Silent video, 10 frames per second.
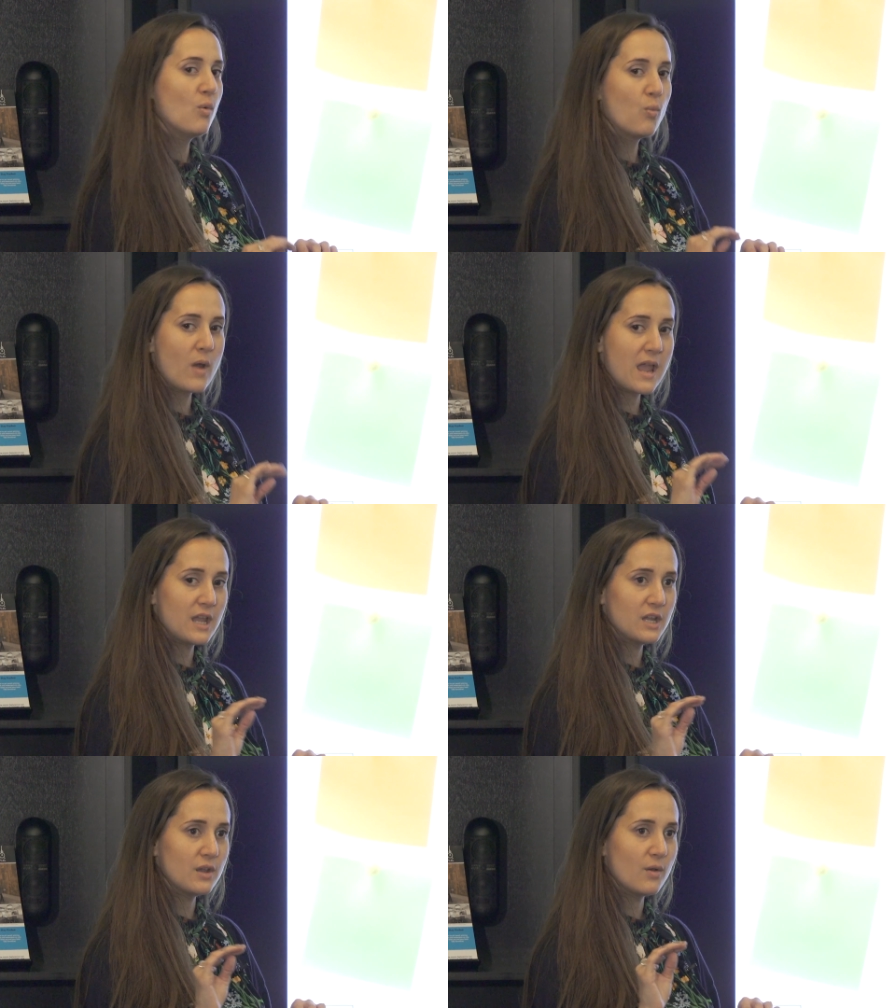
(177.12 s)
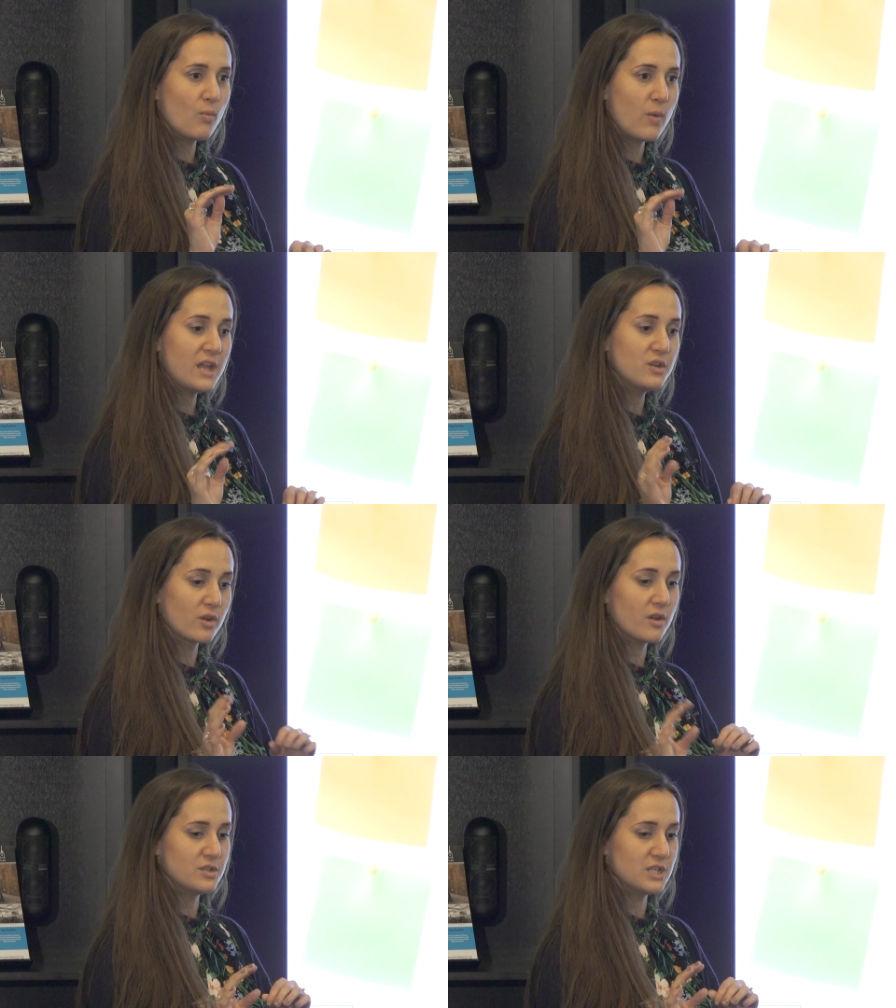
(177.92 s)
where you're
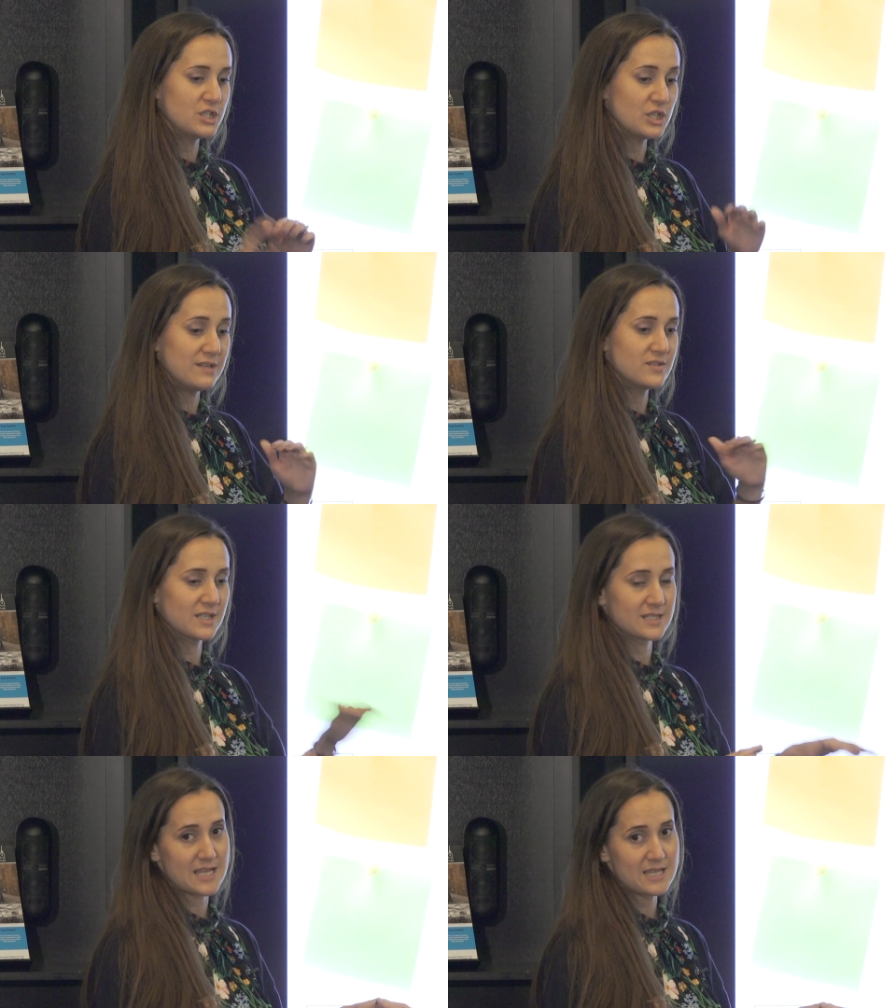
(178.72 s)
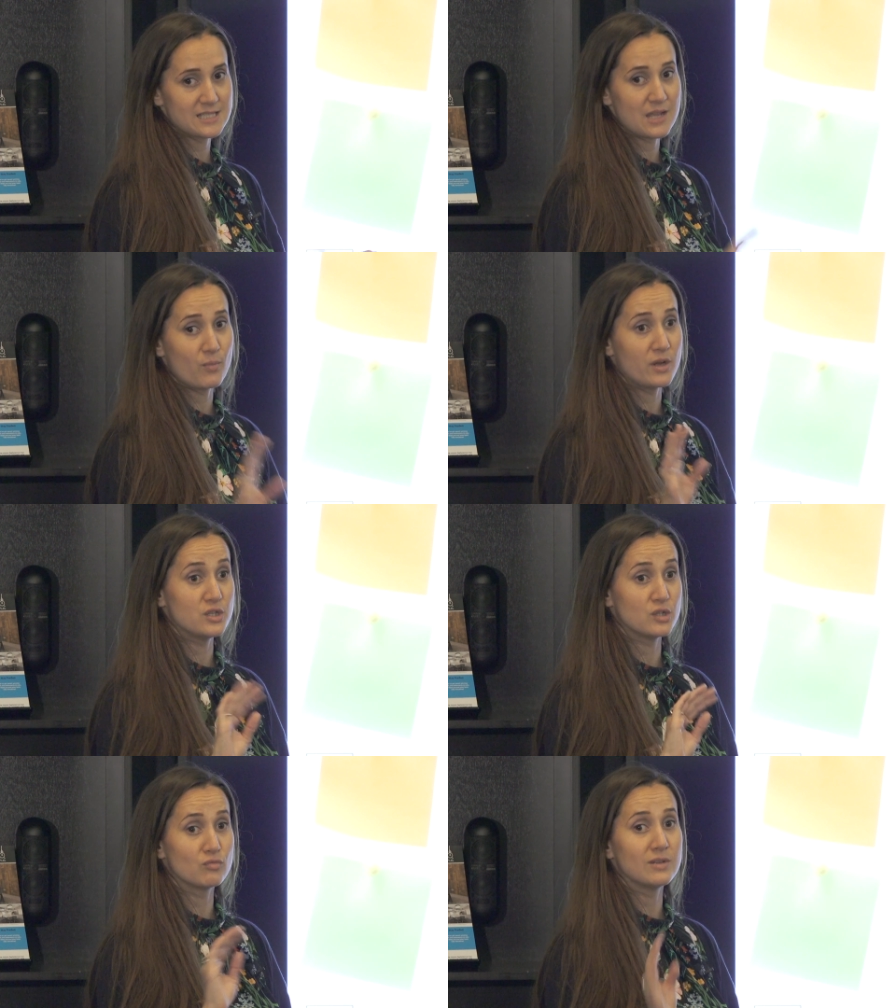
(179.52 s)
going to achieve success and where you
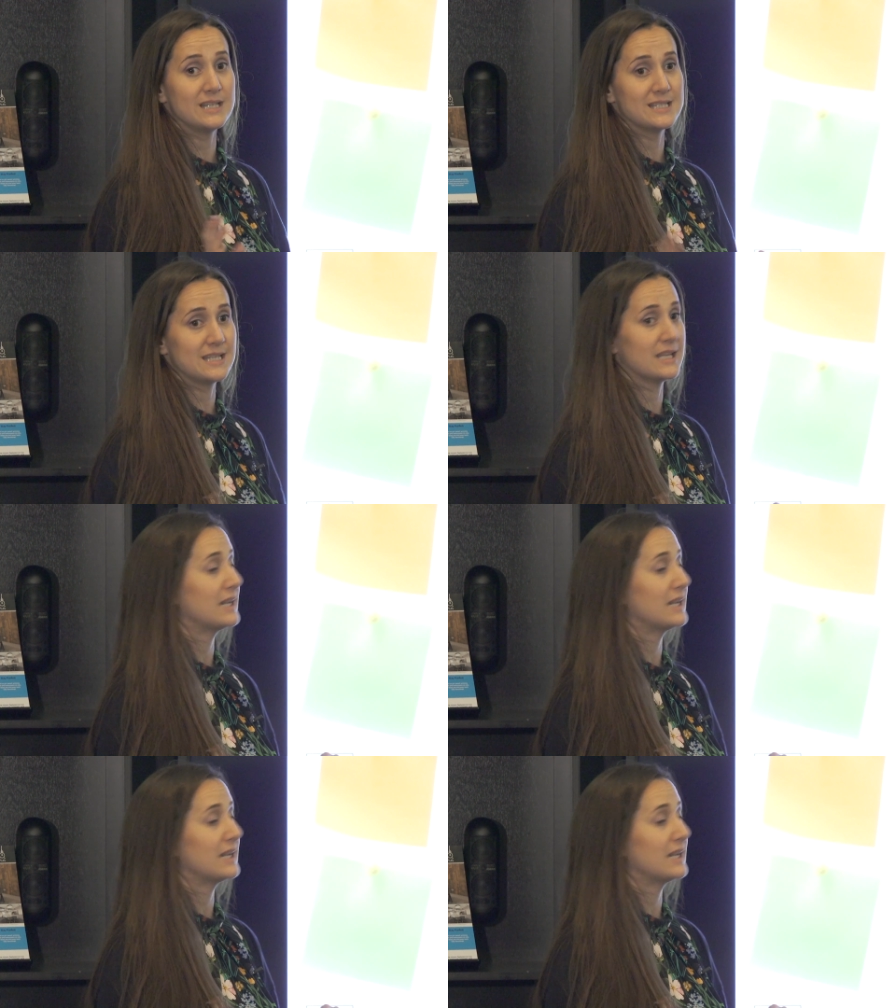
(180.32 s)
should really steer